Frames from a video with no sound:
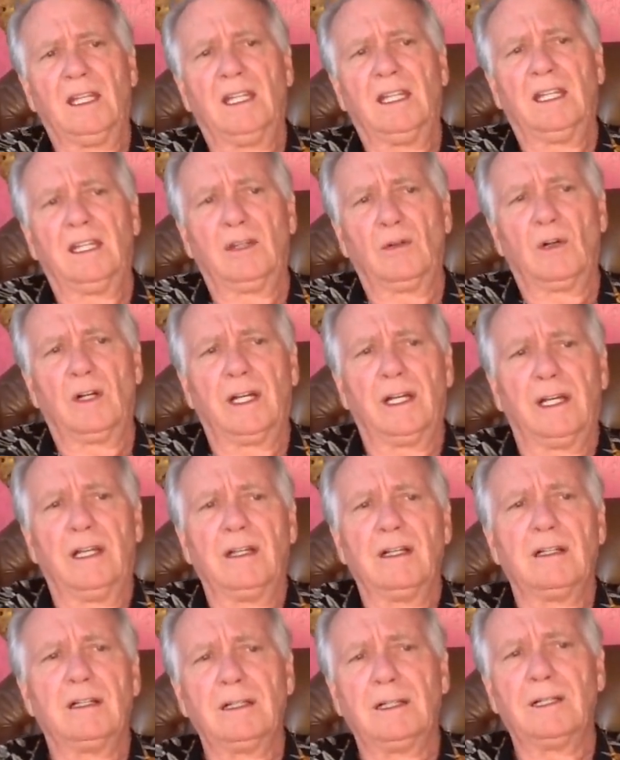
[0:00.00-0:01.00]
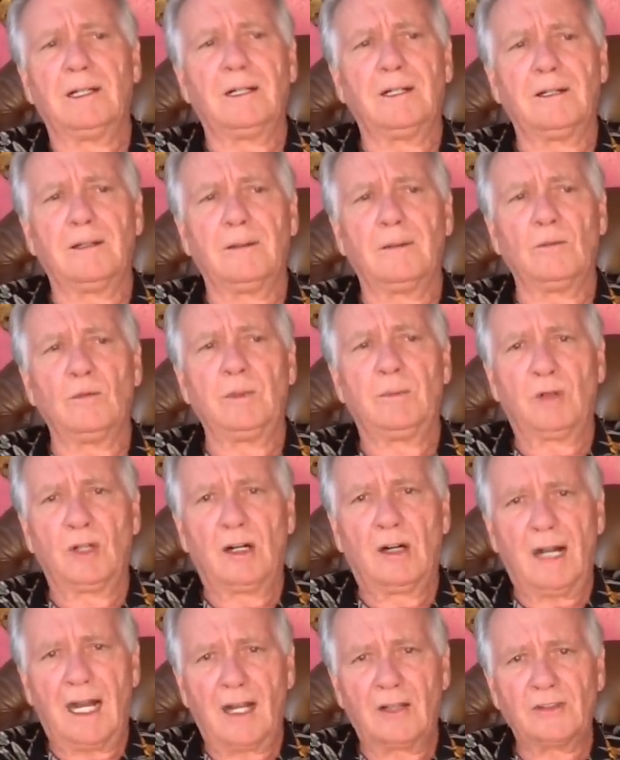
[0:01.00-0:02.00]
Anyway, we put
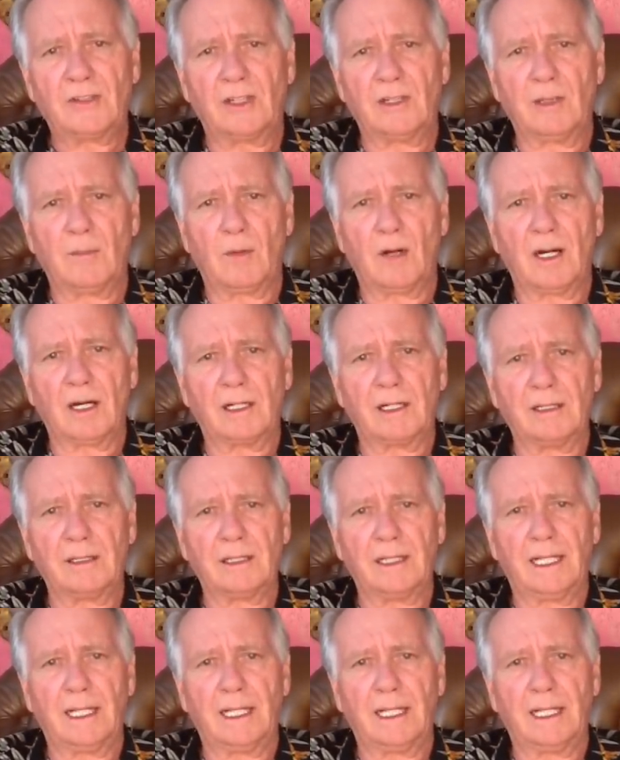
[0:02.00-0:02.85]
our house on the market,